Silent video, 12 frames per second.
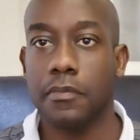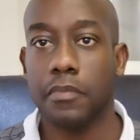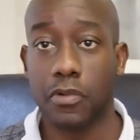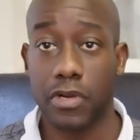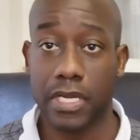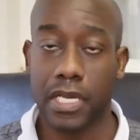
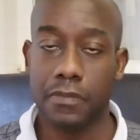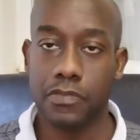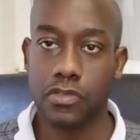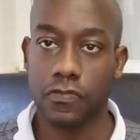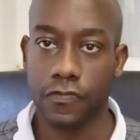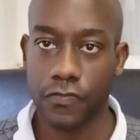But when it comes
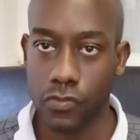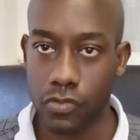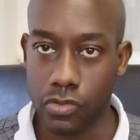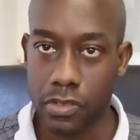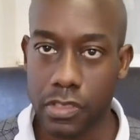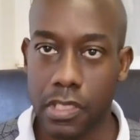to
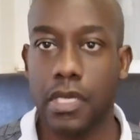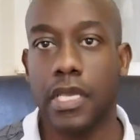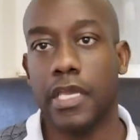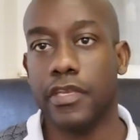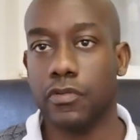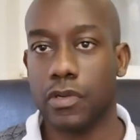food
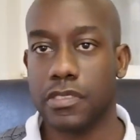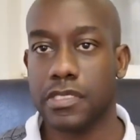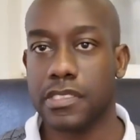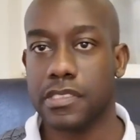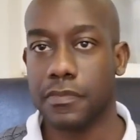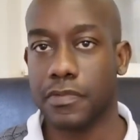and you want to
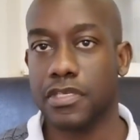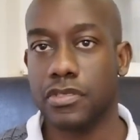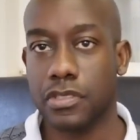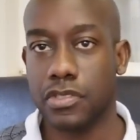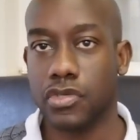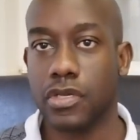say somebody
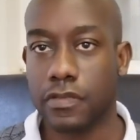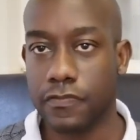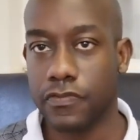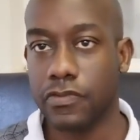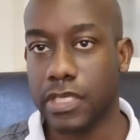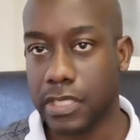should enjoy the
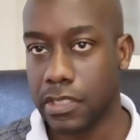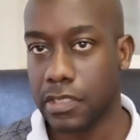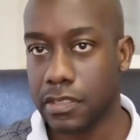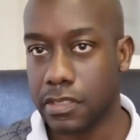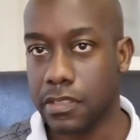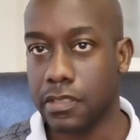food they're
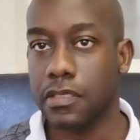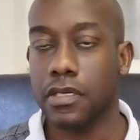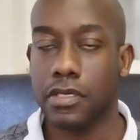eating,